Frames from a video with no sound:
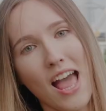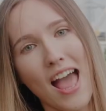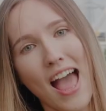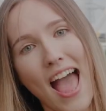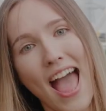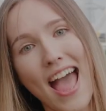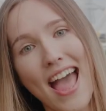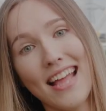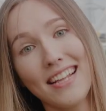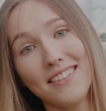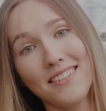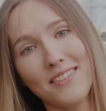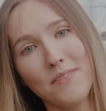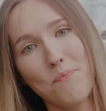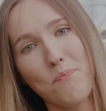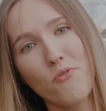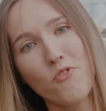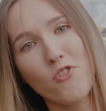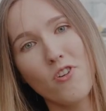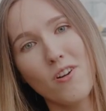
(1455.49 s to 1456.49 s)
And
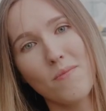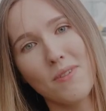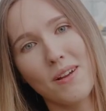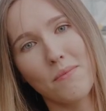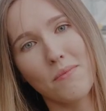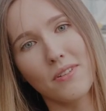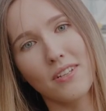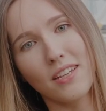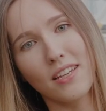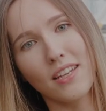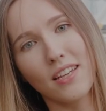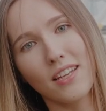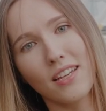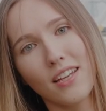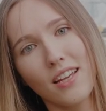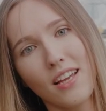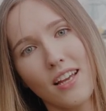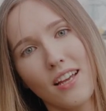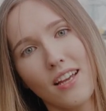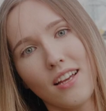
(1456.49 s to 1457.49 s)
probably
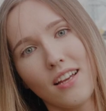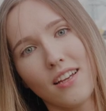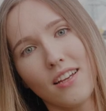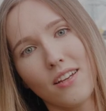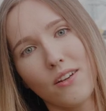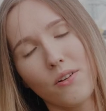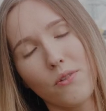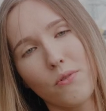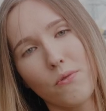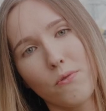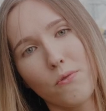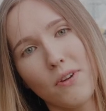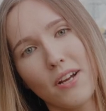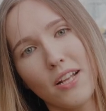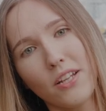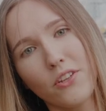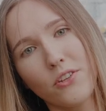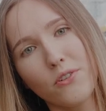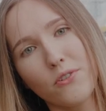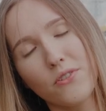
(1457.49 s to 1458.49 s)

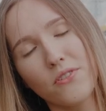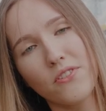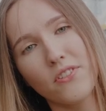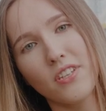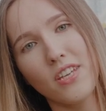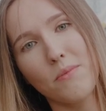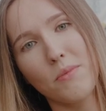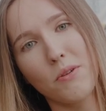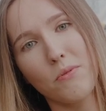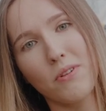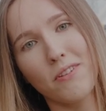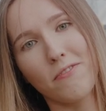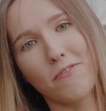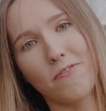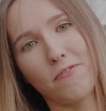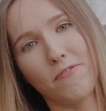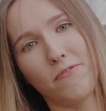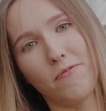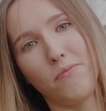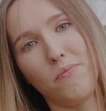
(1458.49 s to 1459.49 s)
when you see me with
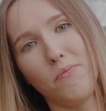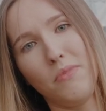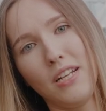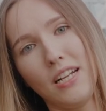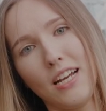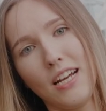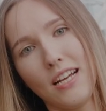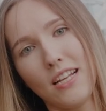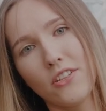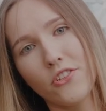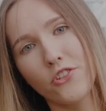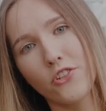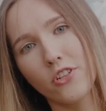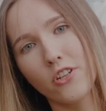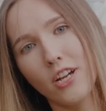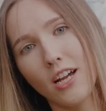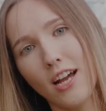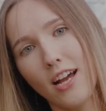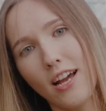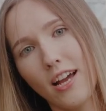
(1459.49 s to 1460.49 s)
Mila and
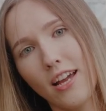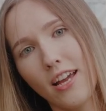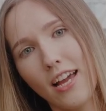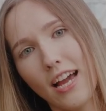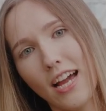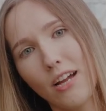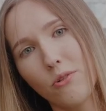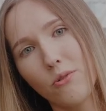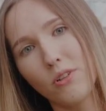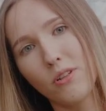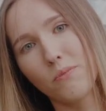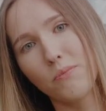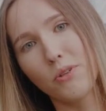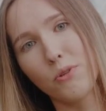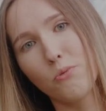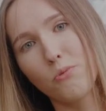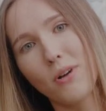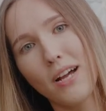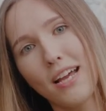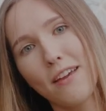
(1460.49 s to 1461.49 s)
Sky, I will be
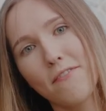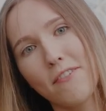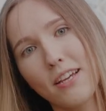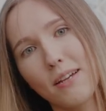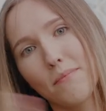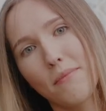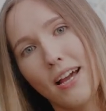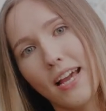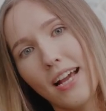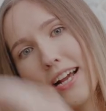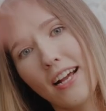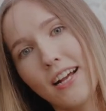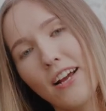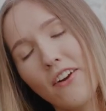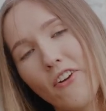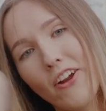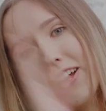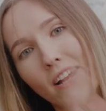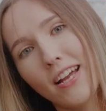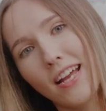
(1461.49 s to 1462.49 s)
waving my
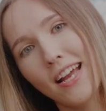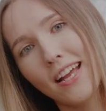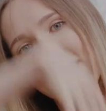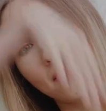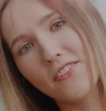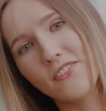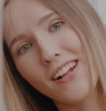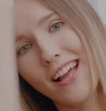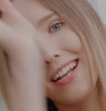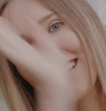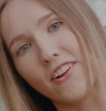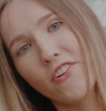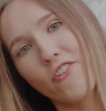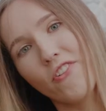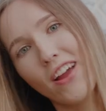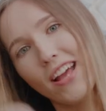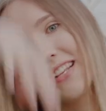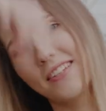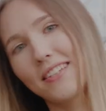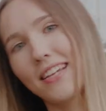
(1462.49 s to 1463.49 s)
hands like
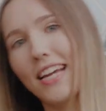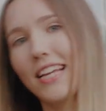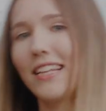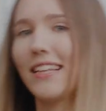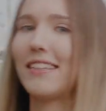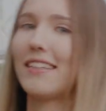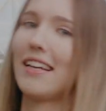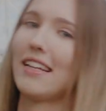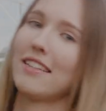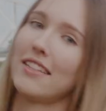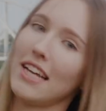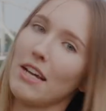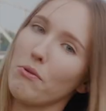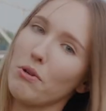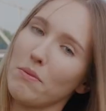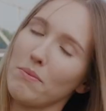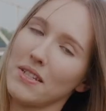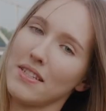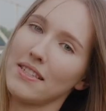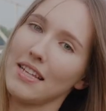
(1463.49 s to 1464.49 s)
crazy, and they
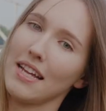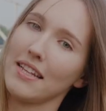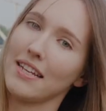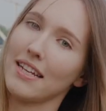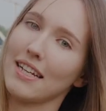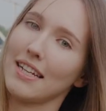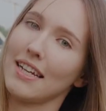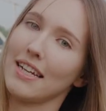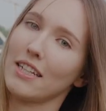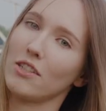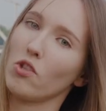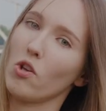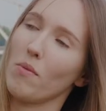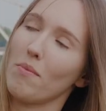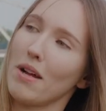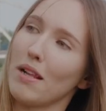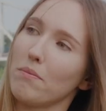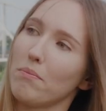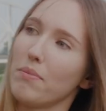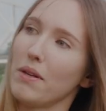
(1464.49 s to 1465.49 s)
will be standing like
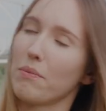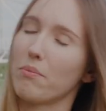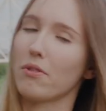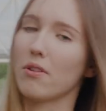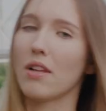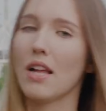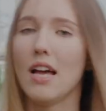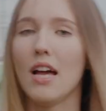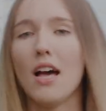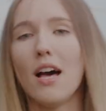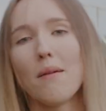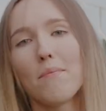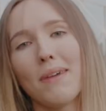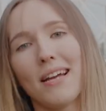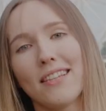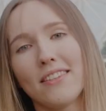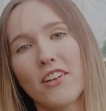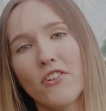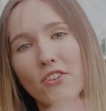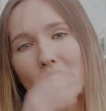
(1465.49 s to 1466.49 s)
normal people.
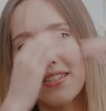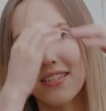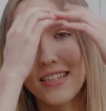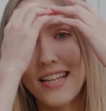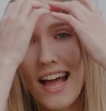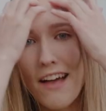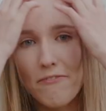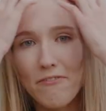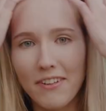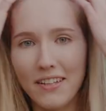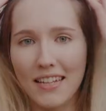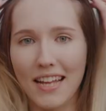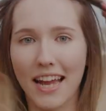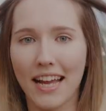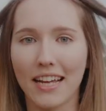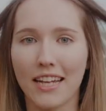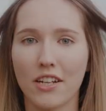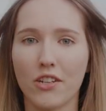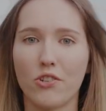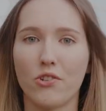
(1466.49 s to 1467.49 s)
But there is nothing I
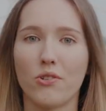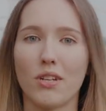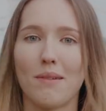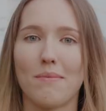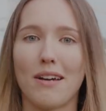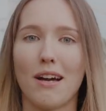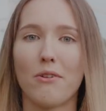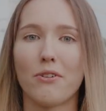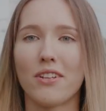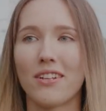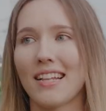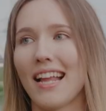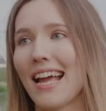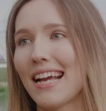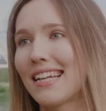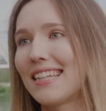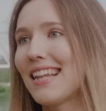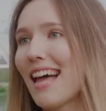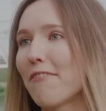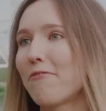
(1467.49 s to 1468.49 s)
can do about it,
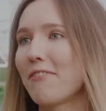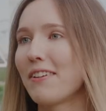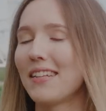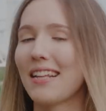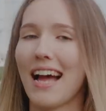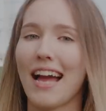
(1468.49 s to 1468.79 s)
like nothing.